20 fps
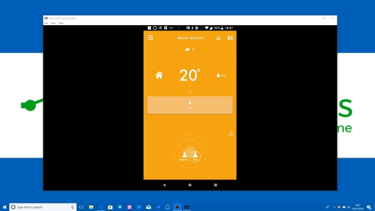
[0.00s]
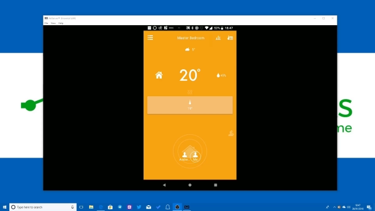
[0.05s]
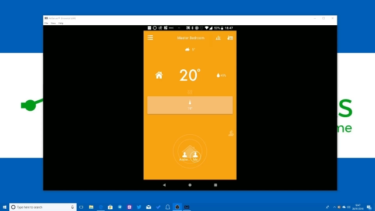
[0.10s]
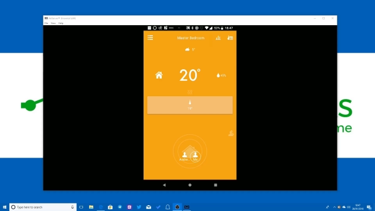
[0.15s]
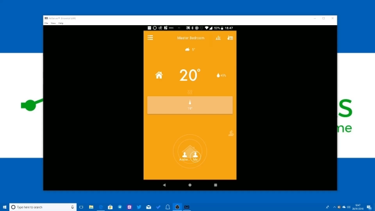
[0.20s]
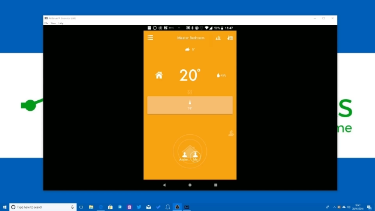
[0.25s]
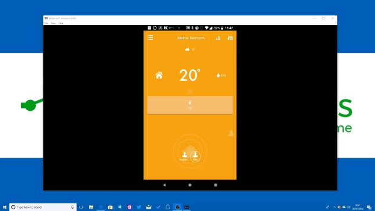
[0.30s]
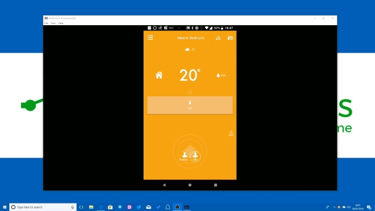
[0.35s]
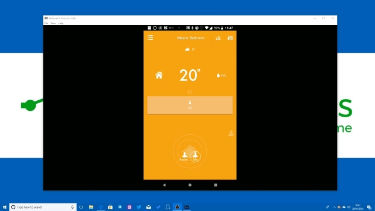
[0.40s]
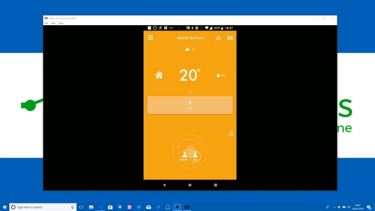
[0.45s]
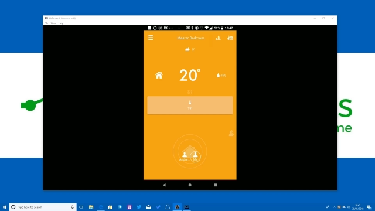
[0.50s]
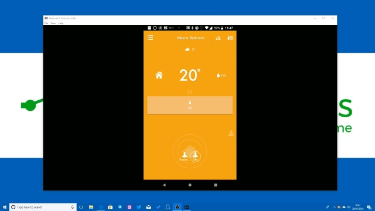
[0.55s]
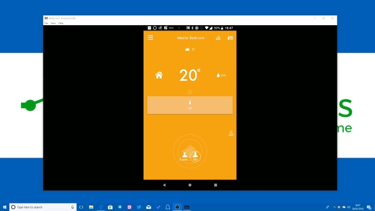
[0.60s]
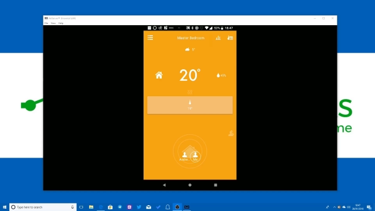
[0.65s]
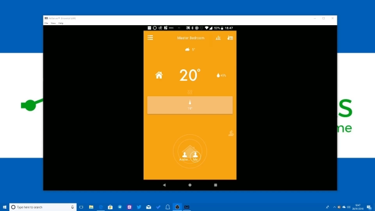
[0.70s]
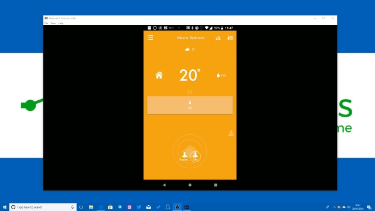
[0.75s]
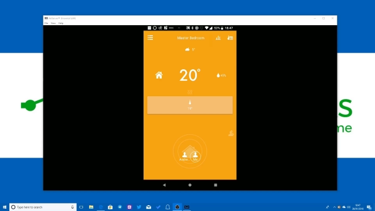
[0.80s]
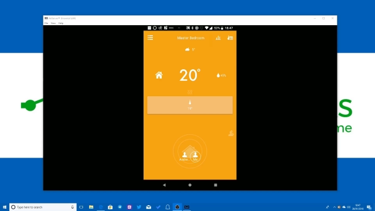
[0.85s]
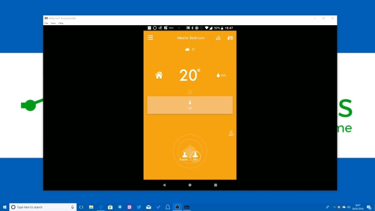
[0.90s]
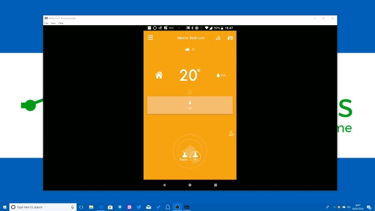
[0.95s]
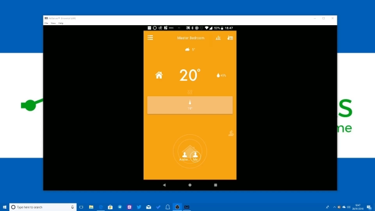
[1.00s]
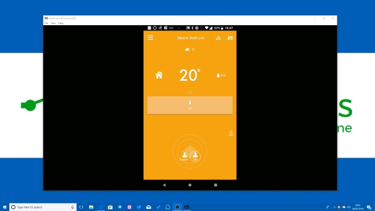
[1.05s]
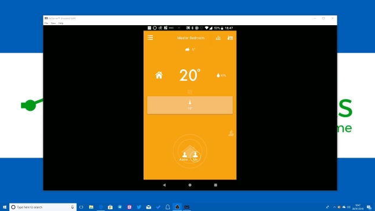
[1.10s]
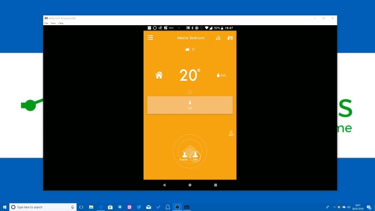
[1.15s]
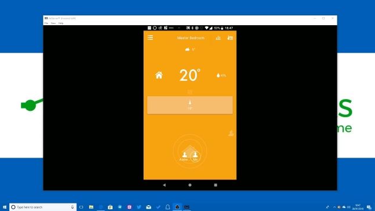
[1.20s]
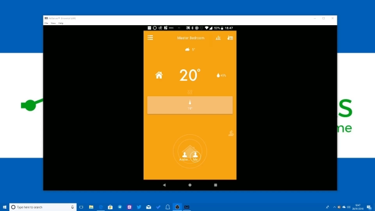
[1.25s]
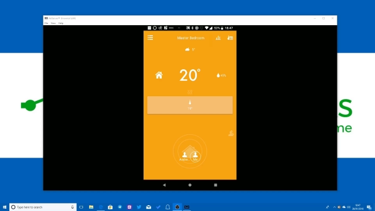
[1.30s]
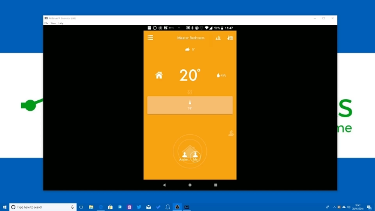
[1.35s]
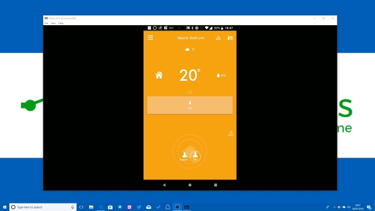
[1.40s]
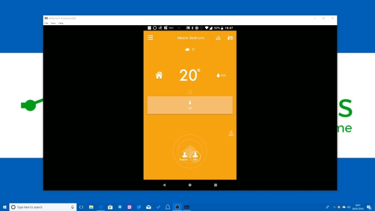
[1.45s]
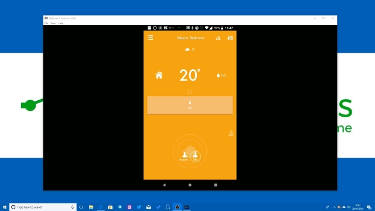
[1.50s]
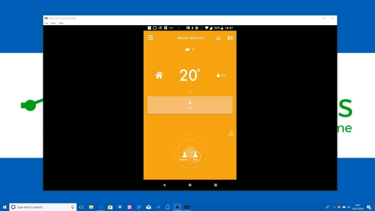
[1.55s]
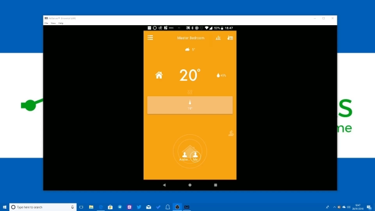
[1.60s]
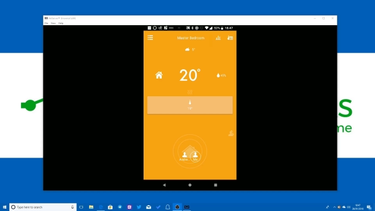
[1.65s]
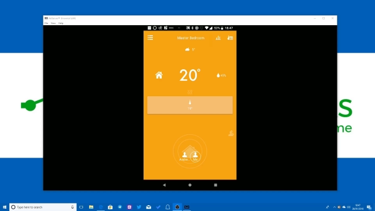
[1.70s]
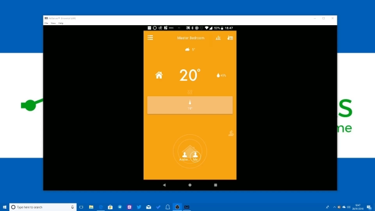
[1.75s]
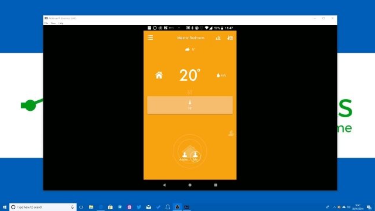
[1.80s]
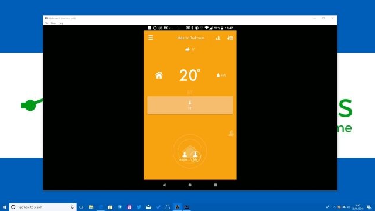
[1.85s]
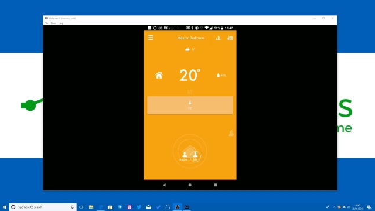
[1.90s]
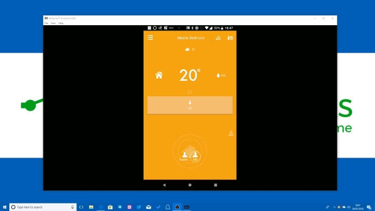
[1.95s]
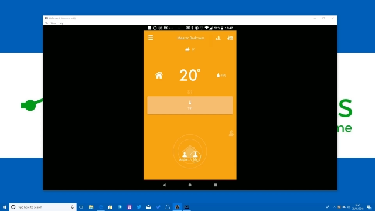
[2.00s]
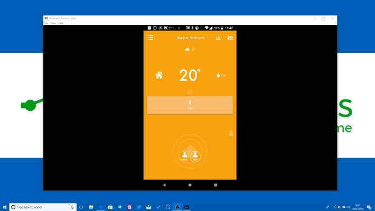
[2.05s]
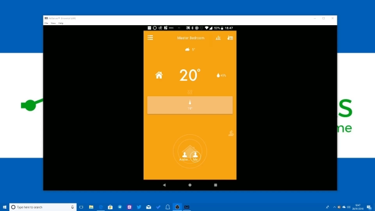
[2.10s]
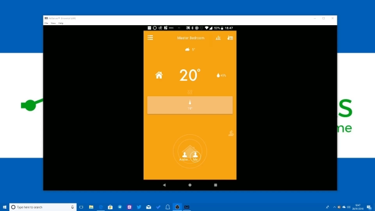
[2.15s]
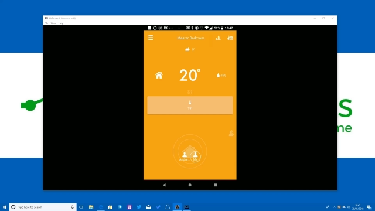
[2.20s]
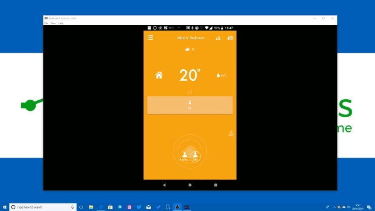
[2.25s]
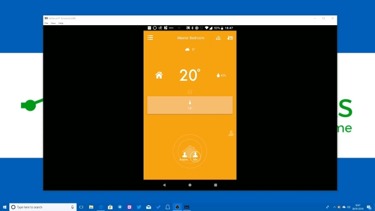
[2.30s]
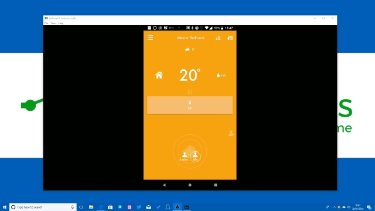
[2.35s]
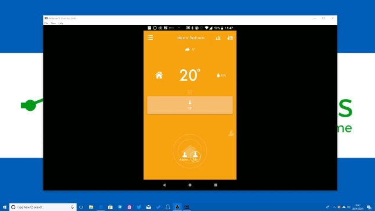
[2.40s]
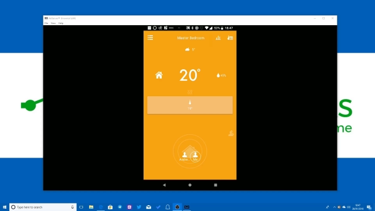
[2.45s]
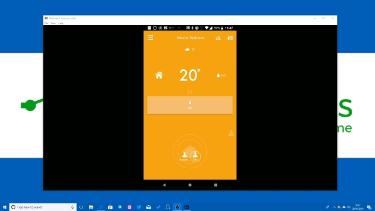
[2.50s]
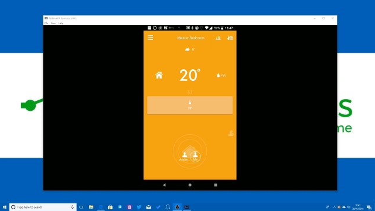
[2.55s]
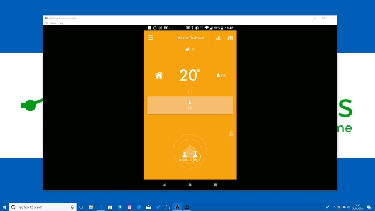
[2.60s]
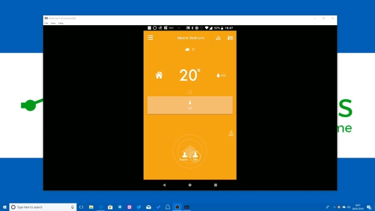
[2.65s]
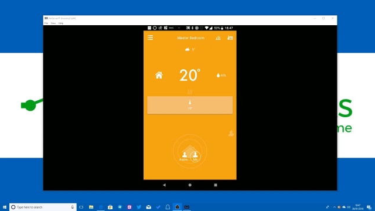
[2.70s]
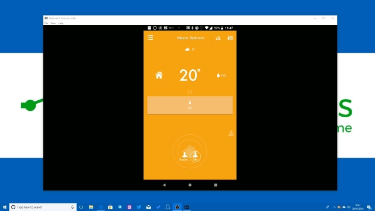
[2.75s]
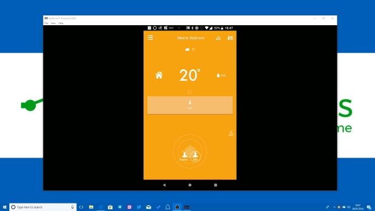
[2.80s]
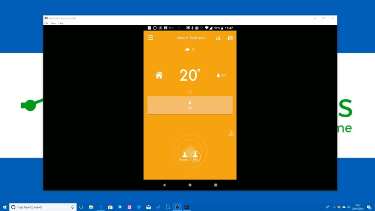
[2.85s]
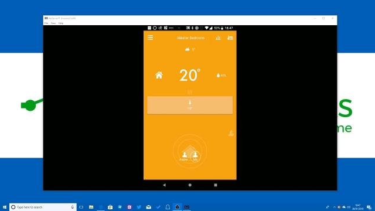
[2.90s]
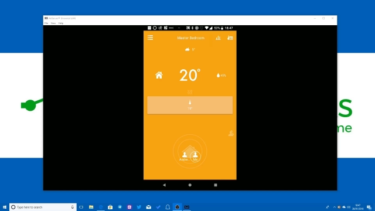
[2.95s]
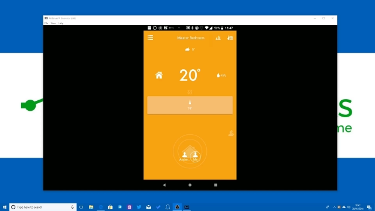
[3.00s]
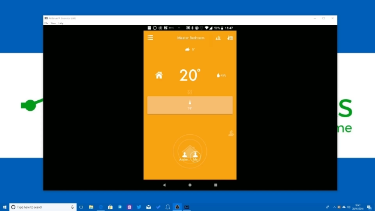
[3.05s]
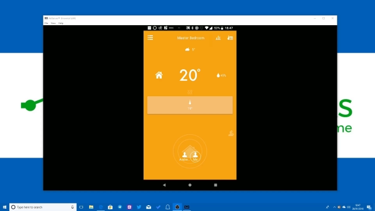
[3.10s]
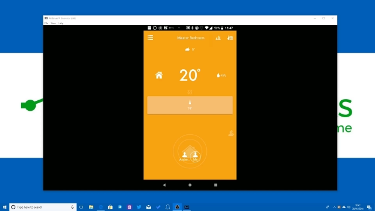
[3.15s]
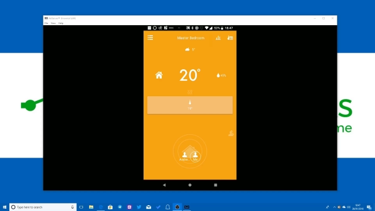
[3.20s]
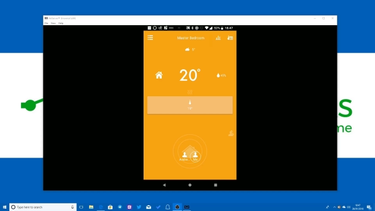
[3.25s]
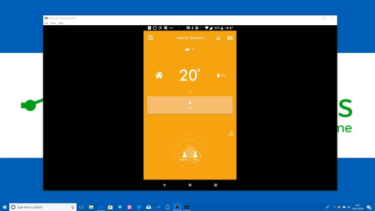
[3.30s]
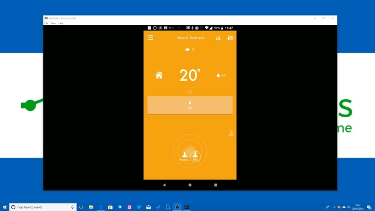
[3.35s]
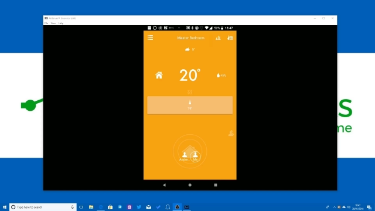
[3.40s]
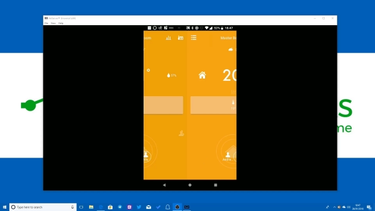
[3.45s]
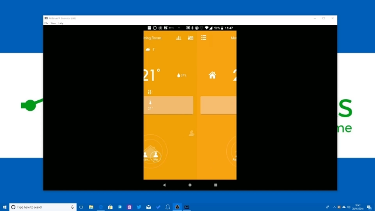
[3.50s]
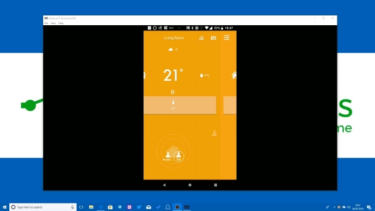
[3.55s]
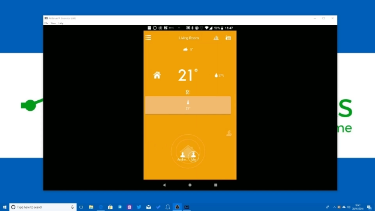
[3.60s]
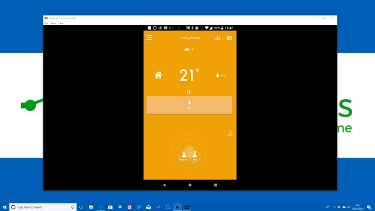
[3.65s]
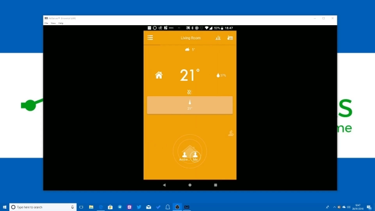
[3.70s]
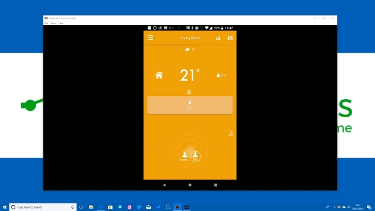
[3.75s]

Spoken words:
No face is visible, so there are no lips to read.